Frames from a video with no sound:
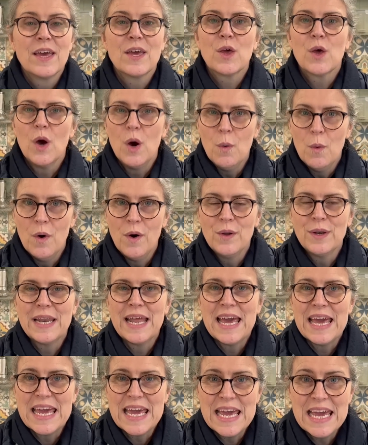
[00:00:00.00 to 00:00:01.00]
Go
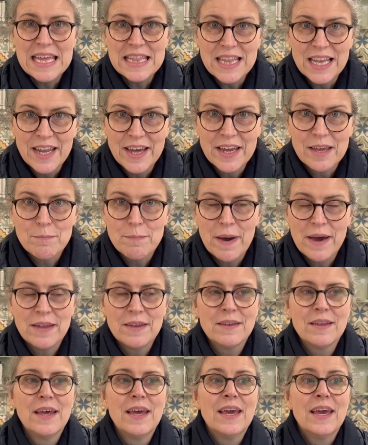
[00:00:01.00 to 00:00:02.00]
on, hit the like
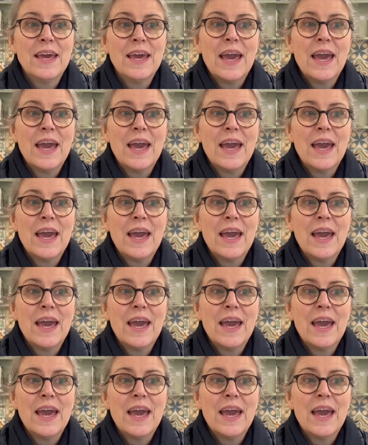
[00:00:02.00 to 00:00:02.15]
button.